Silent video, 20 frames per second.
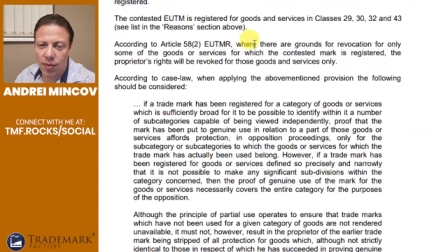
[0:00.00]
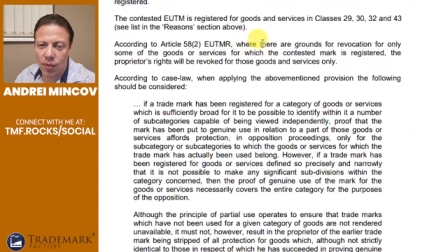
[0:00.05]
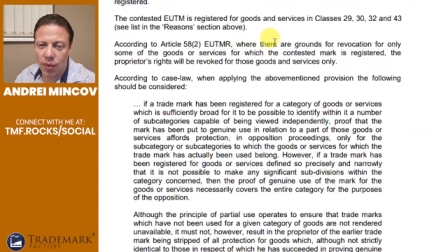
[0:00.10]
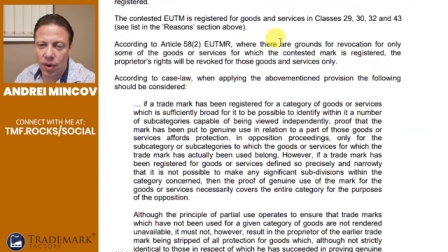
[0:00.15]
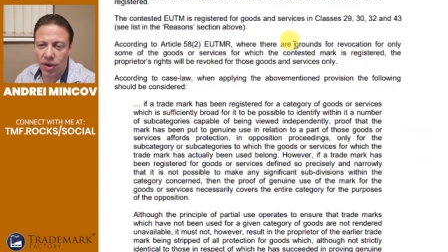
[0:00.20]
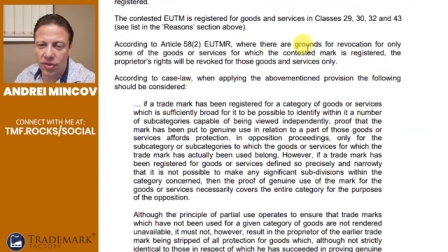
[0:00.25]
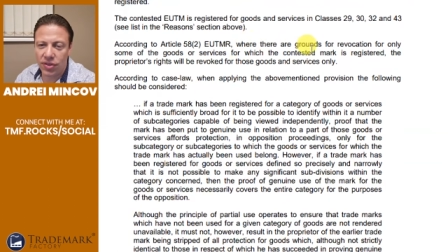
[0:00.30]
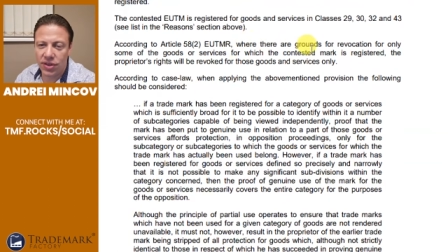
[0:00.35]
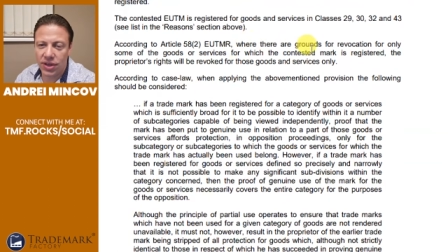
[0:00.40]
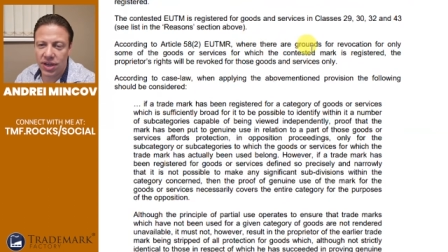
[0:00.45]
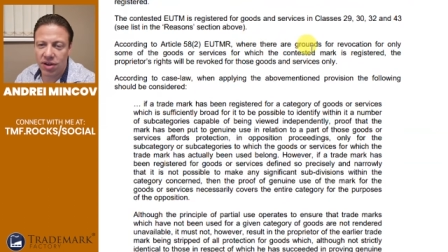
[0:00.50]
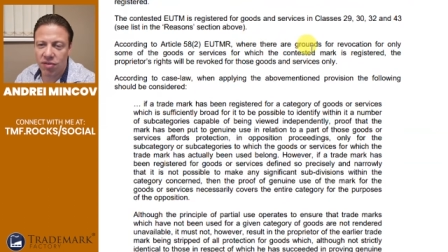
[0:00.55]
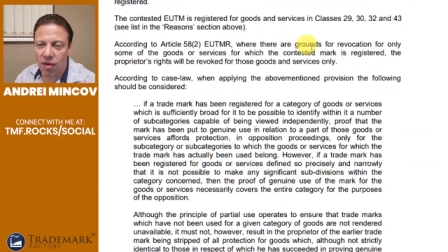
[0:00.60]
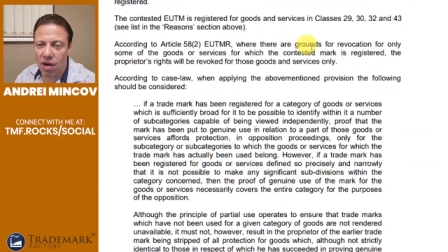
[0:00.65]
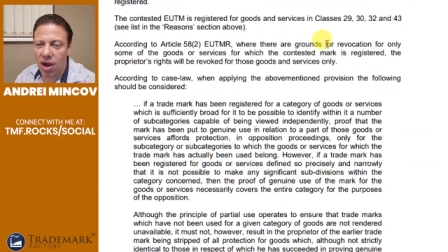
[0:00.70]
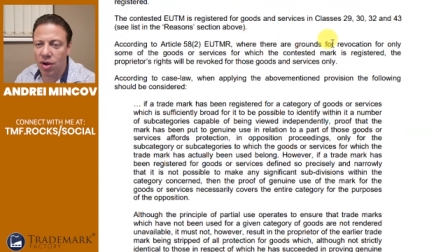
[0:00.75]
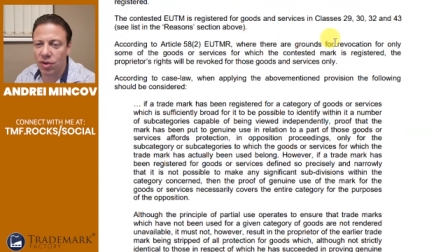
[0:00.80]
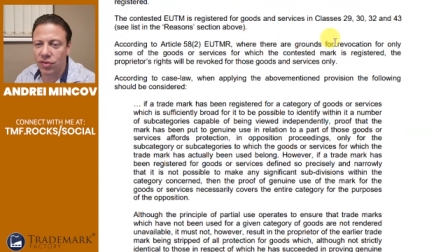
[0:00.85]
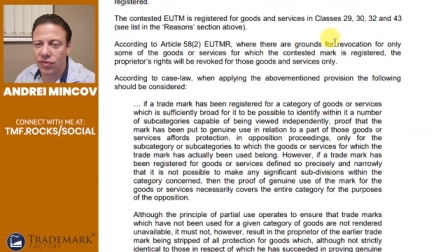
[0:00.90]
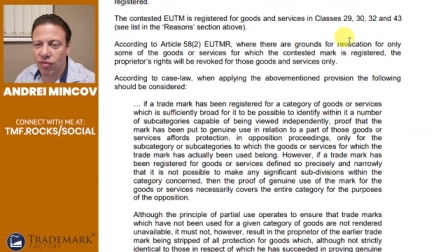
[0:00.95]
where the
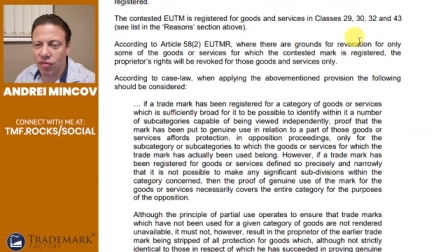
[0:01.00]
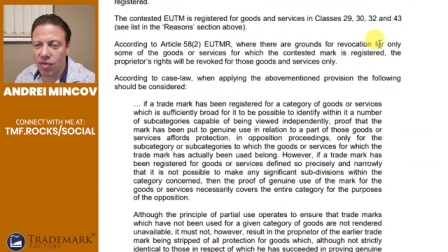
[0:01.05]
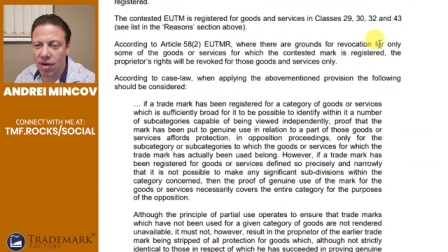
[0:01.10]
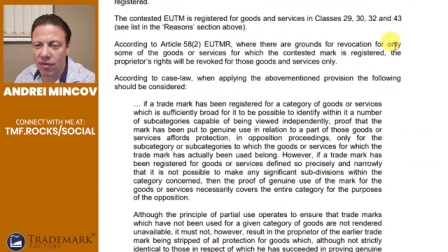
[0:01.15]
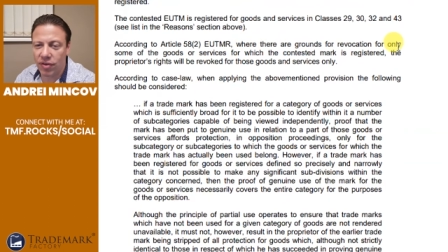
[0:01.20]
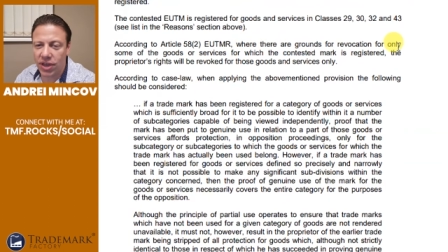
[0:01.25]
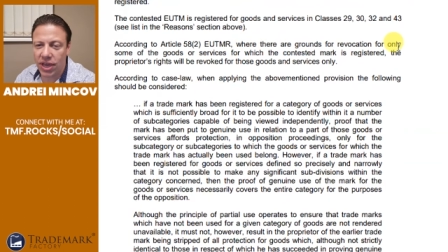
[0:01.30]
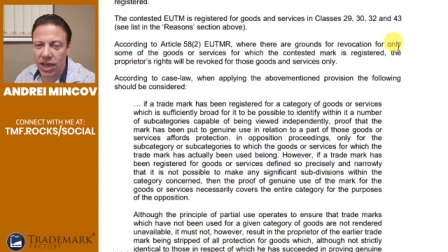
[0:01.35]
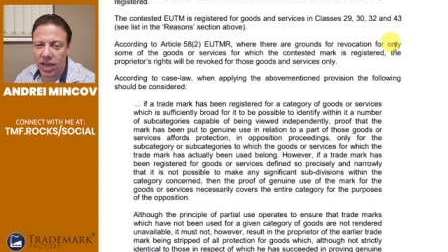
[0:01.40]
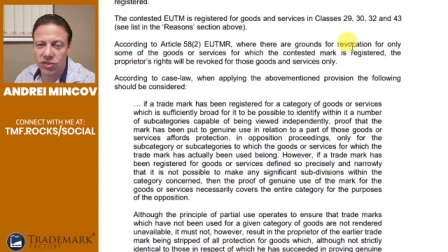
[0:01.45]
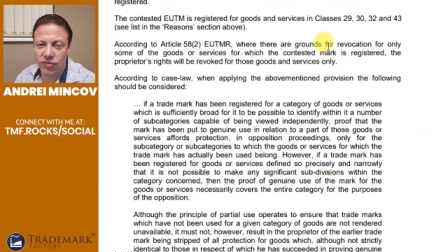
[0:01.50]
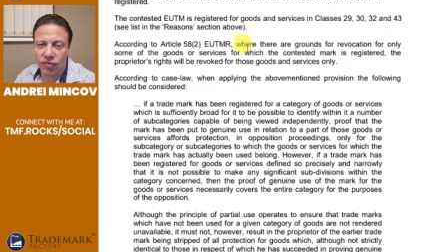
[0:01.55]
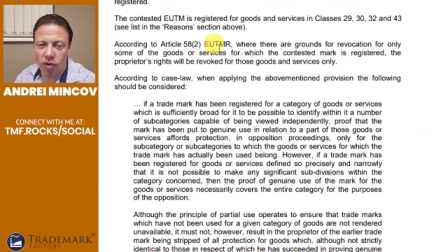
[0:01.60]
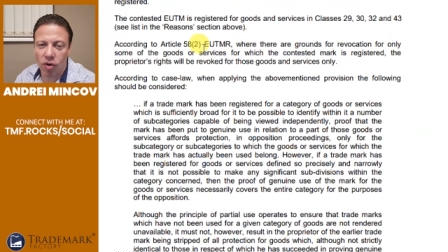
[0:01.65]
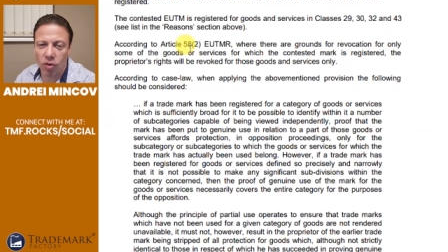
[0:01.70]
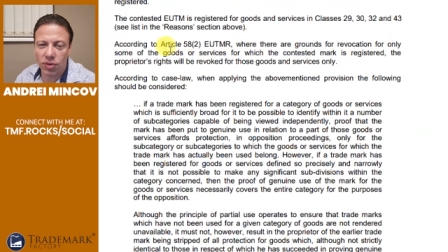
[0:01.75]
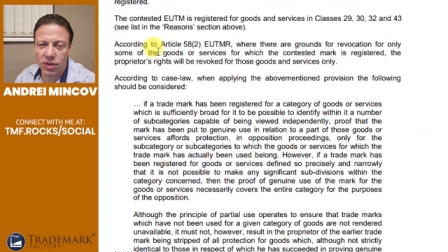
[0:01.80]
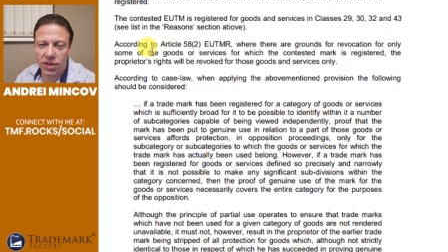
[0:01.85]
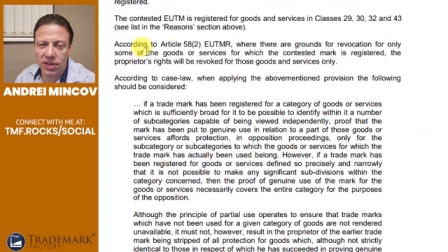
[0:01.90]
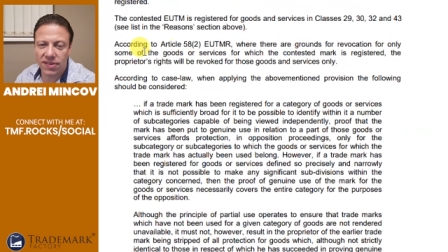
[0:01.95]
grounds for revocation
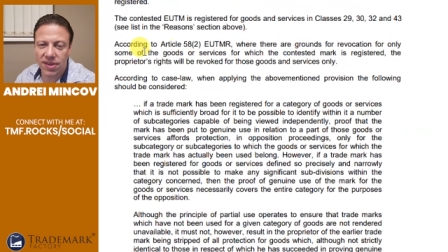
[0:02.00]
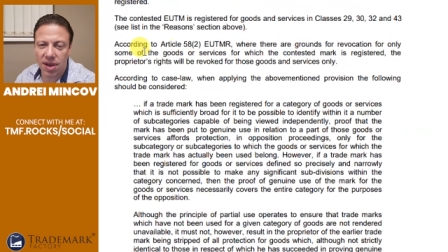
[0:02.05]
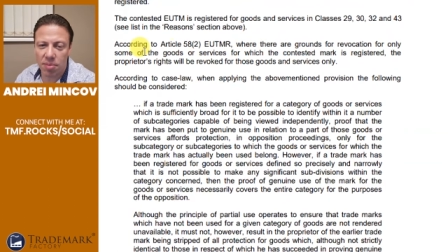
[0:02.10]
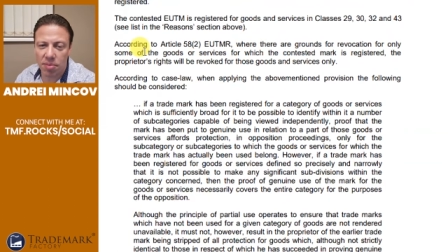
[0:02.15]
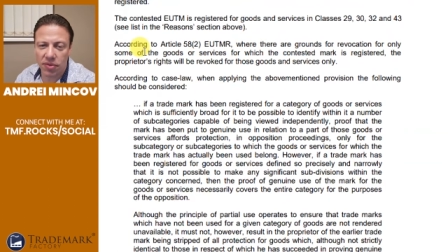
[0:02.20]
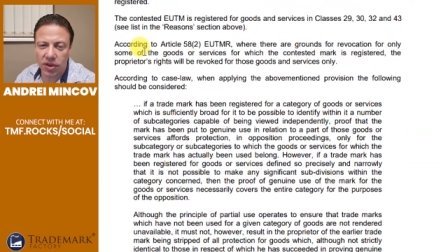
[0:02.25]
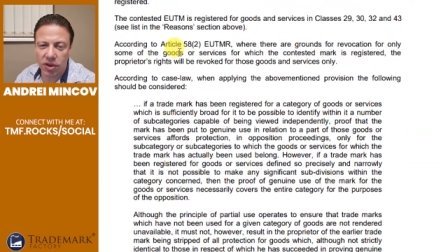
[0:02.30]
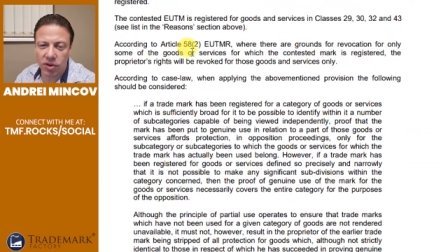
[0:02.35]
for only some of